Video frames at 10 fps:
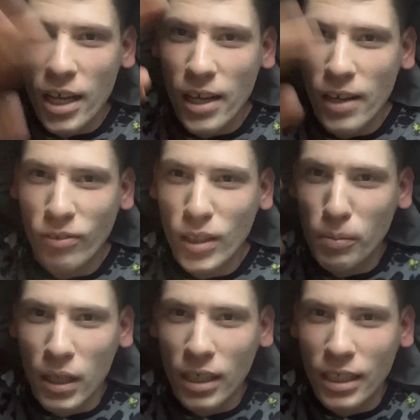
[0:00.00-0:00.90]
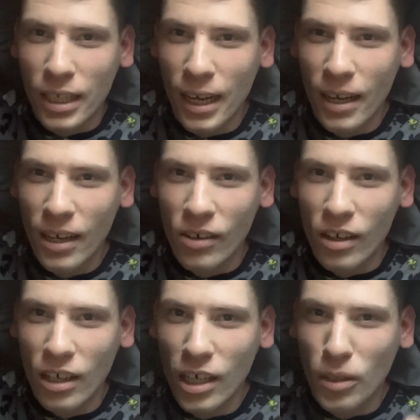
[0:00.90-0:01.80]
everybody. How
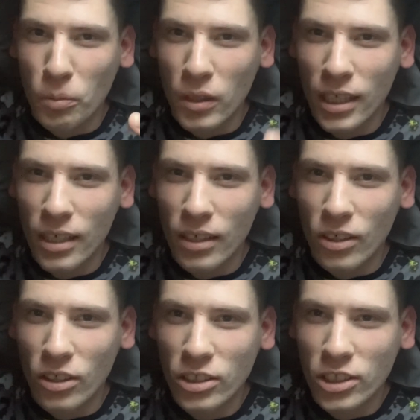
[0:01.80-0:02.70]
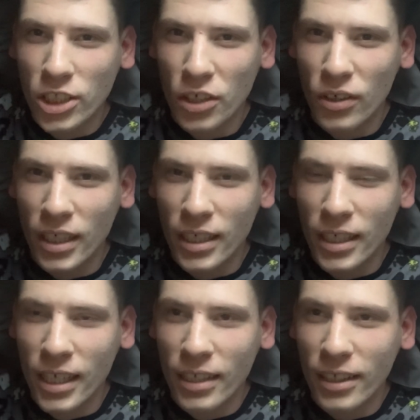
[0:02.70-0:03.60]
are we all doing?